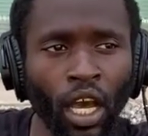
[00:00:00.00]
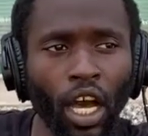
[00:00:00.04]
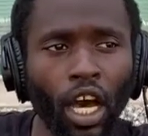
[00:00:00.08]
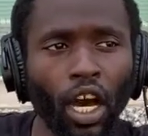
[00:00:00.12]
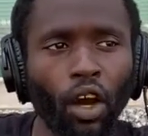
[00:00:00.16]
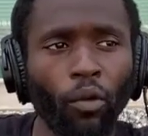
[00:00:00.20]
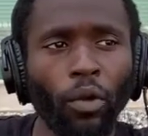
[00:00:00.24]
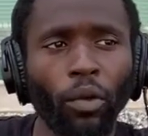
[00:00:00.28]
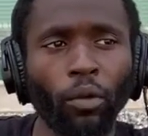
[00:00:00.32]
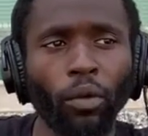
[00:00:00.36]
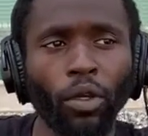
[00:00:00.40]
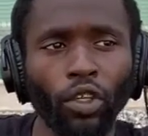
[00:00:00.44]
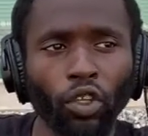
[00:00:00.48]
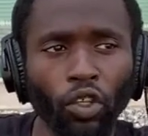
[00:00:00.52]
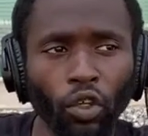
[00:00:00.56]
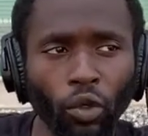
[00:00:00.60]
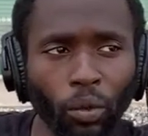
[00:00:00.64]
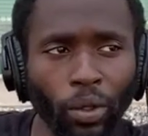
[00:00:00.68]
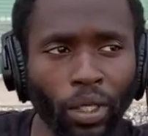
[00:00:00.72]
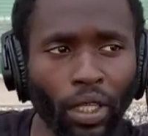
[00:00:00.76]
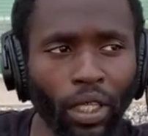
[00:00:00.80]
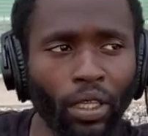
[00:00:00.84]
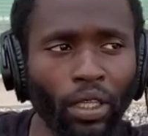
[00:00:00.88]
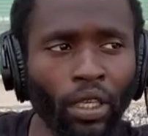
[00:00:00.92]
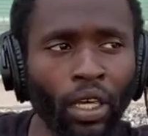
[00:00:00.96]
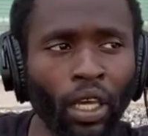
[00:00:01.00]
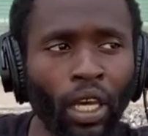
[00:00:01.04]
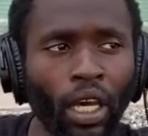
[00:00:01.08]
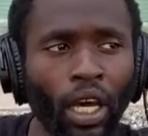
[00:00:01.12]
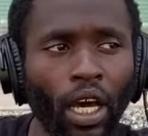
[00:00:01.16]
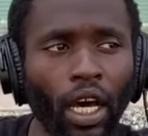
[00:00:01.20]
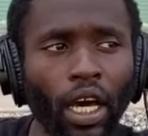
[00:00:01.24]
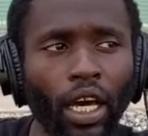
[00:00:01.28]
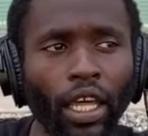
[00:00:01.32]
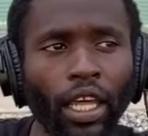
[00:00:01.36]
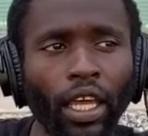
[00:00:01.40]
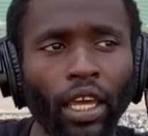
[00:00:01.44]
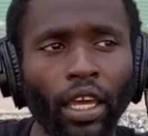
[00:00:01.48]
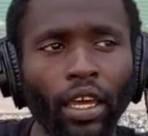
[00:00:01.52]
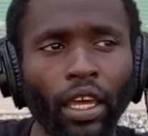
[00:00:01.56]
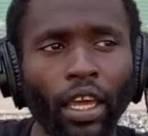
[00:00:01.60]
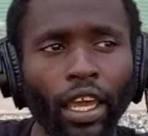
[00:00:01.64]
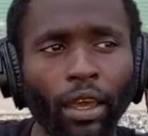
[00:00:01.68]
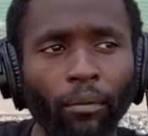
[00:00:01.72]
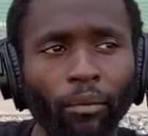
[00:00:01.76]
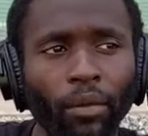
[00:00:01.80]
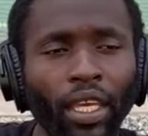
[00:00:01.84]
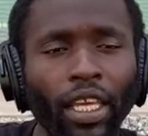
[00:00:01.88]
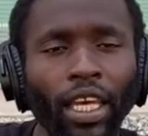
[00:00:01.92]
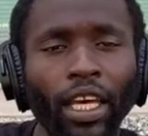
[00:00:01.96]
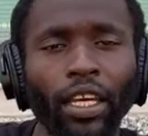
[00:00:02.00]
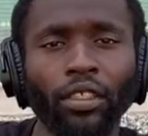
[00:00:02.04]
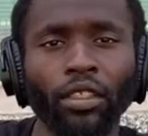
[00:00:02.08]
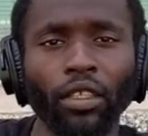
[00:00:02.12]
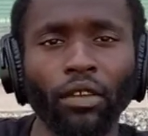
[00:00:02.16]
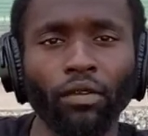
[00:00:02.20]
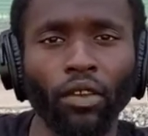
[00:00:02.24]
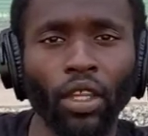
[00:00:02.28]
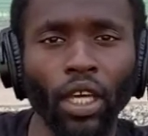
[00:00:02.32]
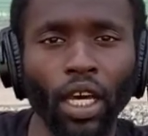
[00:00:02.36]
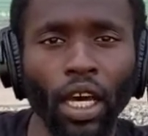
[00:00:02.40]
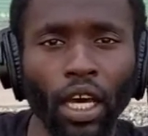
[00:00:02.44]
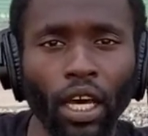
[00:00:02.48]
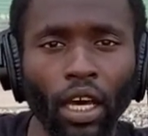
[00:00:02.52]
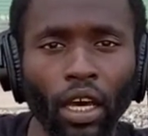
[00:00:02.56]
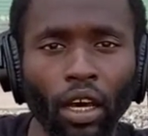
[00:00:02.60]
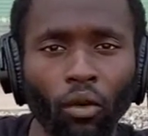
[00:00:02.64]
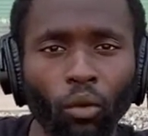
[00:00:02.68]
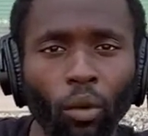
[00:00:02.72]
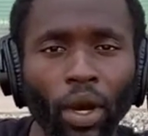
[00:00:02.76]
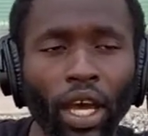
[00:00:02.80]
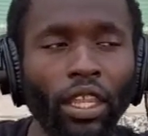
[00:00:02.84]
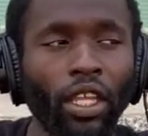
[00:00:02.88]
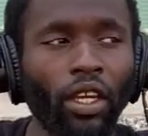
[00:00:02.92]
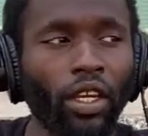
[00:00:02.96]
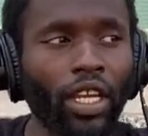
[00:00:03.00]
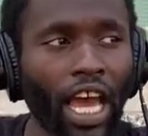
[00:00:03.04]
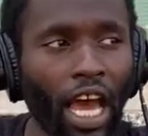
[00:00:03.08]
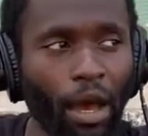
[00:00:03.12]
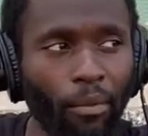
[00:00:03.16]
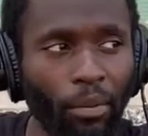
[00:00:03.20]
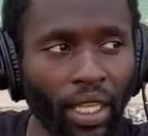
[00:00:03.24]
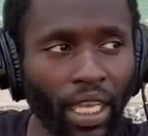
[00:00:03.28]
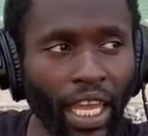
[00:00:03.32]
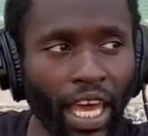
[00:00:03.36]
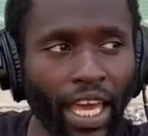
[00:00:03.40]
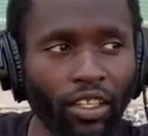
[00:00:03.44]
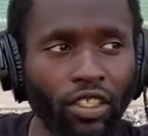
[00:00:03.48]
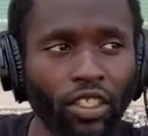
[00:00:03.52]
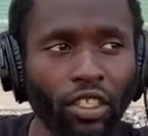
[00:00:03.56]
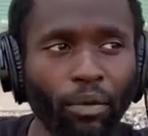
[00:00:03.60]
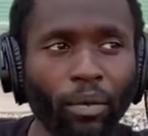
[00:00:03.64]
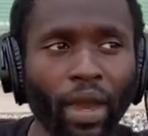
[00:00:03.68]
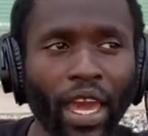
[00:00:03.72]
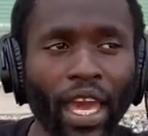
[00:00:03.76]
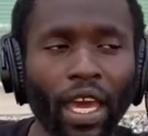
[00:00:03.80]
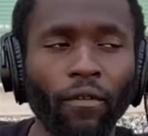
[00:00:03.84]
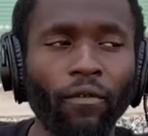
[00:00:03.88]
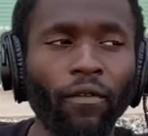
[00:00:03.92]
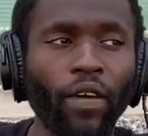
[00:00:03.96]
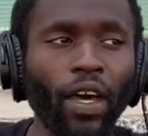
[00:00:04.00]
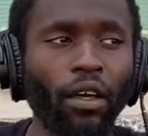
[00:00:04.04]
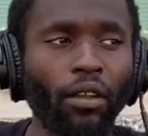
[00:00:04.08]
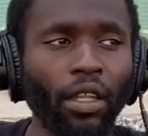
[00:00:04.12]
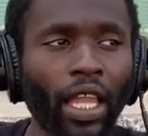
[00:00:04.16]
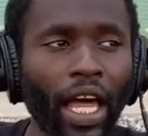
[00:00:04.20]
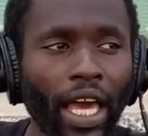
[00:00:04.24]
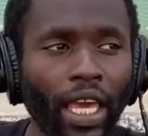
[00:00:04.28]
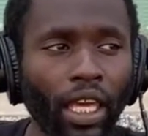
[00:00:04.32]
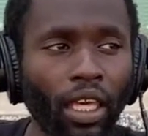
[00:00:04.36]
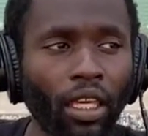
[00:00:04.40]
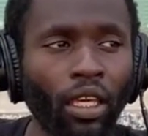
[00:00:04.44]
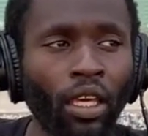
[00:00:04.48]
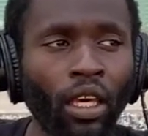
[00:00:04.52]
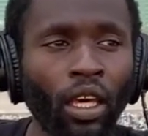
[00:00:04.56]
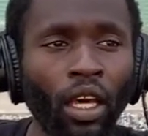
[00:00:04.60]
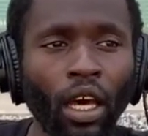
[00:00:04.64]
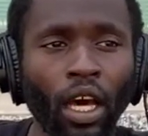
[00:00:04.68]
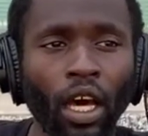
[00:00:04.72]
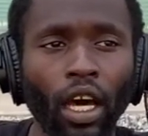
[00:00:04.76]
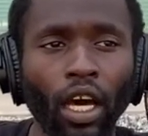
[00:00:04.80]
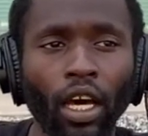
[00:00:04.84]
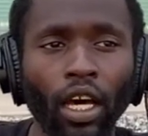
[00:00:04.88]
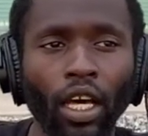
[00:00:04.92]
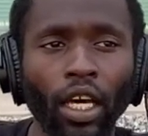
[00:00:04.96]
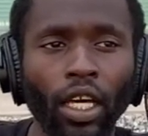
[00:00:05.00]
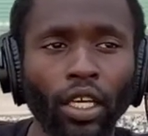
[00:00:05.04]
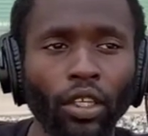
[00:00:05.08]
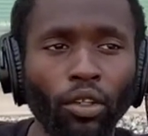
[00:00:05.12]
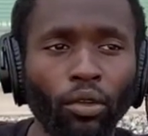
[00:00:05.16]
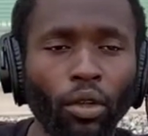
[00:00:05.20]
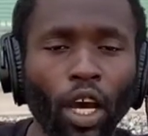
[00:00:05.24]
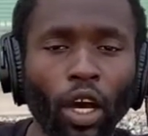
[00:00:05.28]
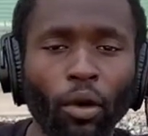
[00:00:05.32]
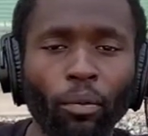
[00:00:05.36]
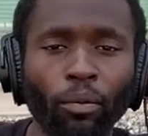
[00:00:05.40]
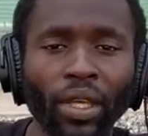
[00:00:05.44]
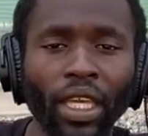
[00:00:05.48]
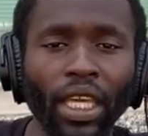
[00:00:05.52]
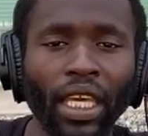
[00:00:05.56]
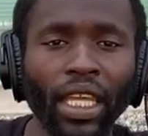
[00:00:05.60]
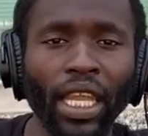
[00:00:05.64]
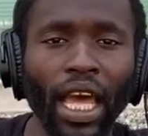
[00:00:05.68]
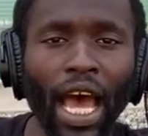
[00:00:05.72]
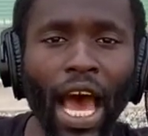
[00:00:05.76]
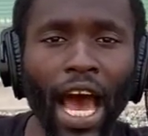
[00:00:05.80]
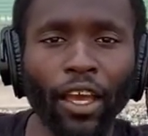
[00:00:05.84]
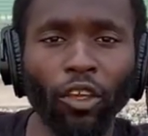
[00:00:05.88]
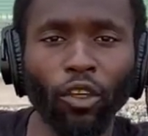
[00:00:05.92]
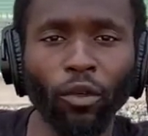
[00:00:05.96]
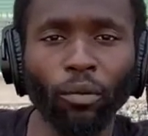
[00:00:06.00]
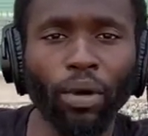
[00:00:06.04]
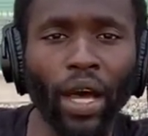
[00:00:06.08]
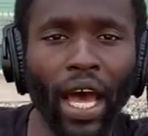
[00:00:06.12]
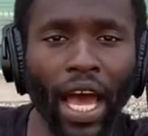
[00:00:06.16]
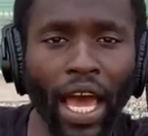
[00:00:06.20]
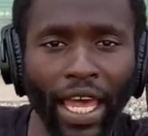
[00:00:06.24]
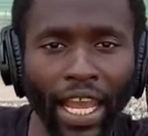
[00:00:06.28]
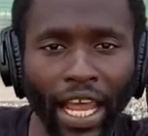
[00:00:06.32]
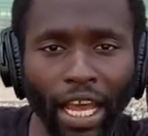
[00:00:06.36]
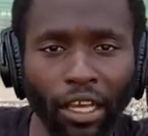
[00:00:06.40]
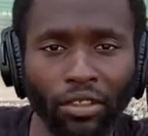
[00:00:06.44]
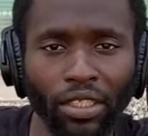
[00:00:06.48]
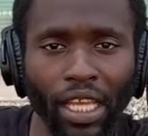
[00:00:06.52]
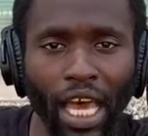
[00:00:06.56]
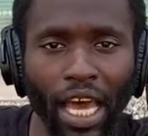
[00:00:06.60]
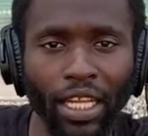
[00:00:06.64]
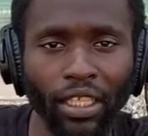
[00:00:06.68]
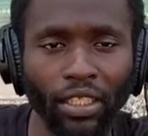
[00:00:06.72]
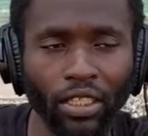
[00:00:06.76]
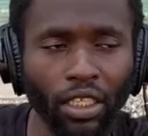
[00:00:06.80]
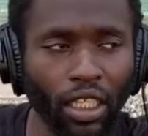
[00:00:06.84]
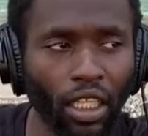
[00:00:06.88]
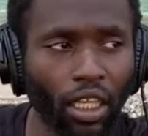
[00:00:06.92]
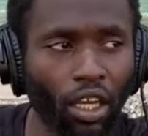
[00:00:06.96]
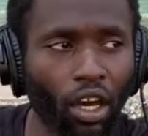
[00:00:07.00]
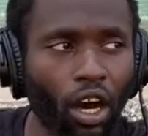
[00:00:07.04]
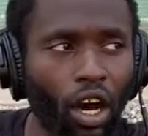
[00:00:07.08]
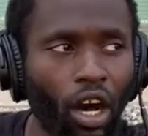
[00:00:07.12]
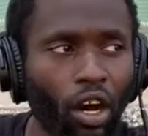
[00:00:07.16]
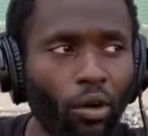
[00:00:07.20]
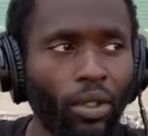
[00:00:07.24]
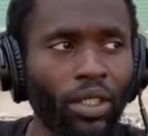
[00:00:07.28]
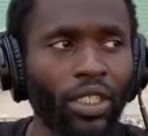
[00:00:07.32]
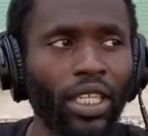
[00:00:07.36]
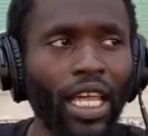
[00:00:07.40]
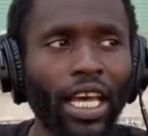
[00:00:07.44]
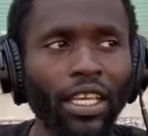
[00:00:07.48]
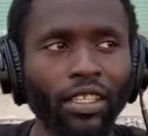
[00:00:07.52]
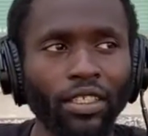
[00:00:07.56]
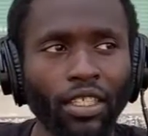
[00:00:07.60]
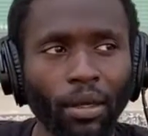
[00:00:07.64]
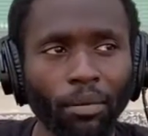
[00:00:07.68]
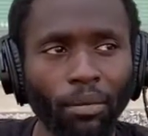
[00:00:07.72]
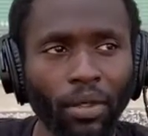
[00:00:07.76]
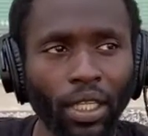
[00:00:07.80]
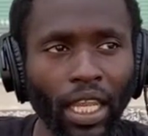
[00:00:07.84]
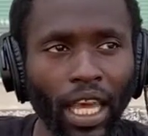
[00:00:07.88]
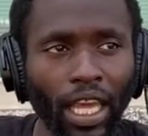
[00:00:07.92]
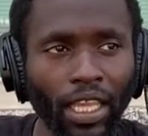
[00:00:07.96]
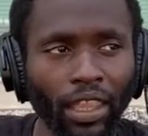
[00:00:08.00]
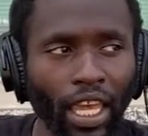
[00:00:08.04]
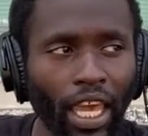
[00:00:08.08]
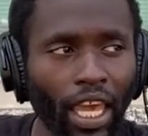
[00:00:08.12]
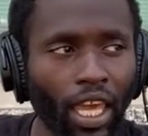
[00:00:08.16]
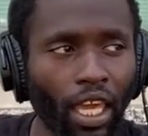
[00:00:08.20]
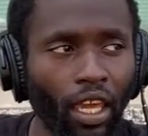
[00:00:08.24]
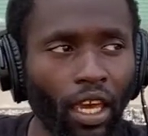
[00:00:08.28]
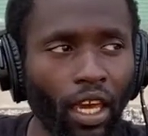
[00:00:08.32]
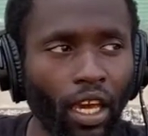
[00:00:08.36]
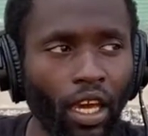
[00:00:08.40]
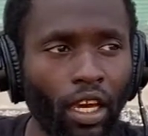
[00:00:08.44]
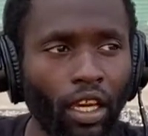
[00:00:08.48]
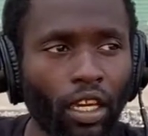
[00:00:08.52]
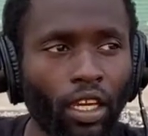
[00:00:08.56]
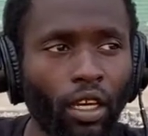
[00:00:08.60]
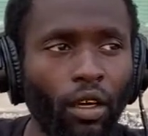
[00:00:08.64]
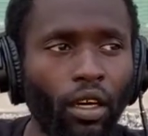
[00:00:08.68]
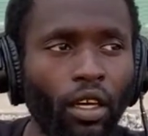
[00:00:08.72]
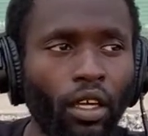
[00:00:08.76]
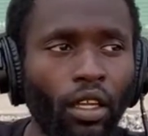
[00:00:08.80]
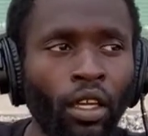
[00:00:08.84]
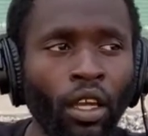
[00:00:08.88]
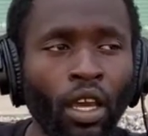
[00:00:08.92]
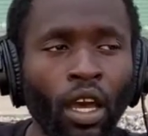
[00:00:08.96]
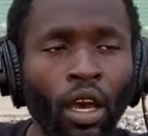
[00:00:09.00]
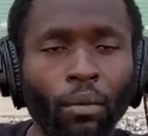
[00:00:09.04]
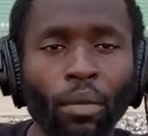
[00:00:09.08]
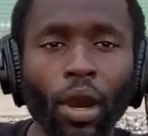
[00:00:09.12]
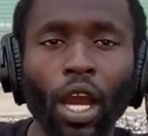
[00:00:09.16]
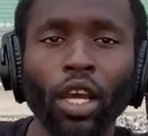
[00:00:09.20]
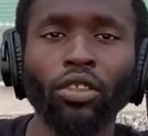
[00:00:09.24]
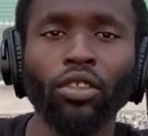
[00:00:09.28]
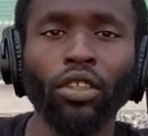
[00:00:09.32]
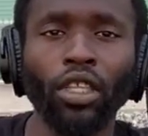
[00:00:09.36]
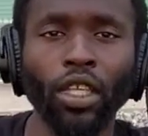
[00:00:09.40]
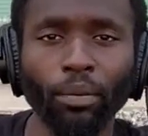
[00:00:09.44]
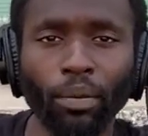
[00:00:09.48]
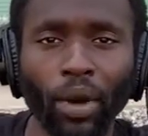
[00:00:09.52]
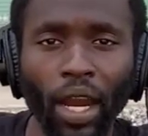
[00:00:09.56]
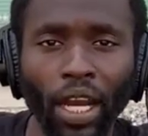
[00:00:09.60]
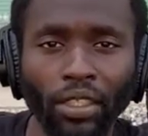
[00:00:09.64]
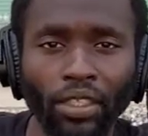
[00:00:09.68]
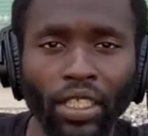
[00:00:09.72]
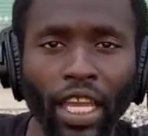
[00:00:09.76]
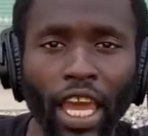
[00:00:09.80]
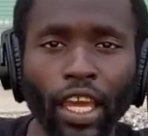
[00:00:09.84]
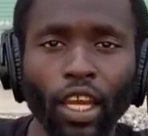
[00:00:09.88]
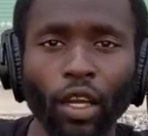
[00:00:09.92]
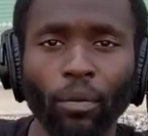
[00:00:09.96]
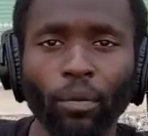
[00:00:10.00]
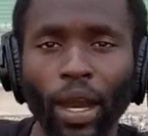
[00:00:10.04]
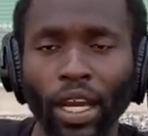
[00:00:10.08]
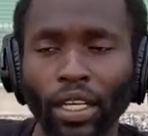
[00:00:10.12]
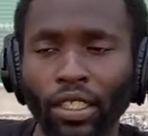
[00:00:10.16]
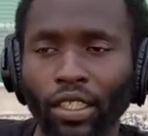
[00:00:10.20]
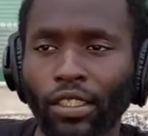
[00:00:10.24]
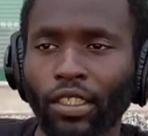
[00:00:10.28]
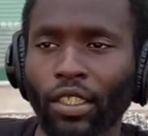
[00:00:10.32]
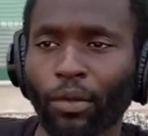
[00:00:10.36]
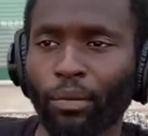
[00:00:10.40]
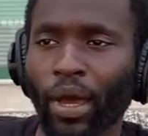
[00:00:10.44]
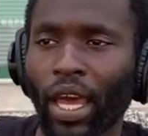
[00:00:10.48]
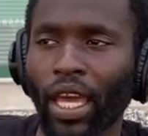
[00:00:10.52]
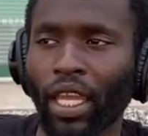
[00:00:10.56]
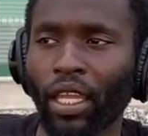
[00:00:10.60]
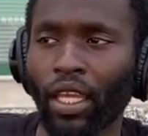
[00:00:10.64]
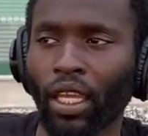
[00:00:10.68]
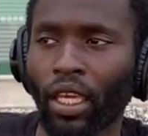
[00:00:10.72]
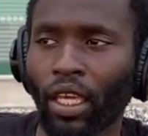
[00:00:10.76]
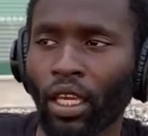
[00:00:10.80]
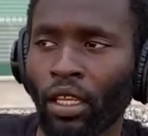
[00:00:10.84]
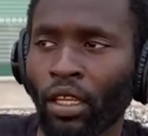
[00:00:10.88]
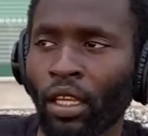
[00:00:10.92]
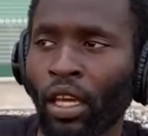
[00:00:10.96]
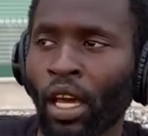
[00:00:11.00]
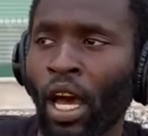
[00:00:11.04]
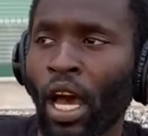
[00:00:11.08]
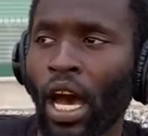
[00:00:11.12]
we were doing, and because of the weather combination, may have felt like being occupying outside of City Hall was not something that they could personally partake or participate in.